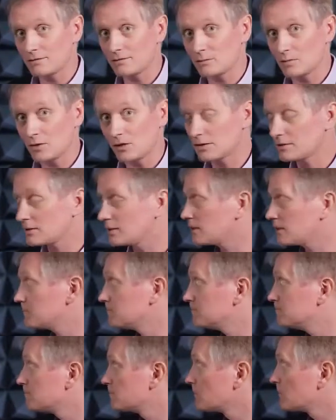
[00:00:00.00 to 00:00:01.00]
in the market.
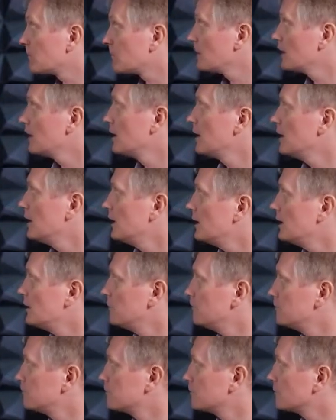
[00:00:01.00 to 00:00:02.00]

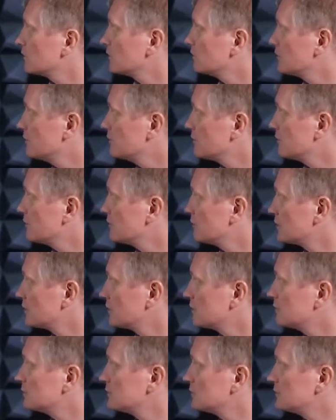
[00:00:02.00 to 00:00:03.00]
So let's have a
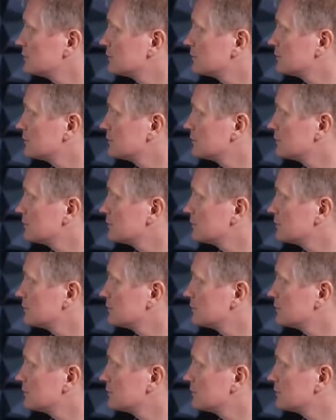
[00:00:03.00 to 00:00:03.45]
closer look at this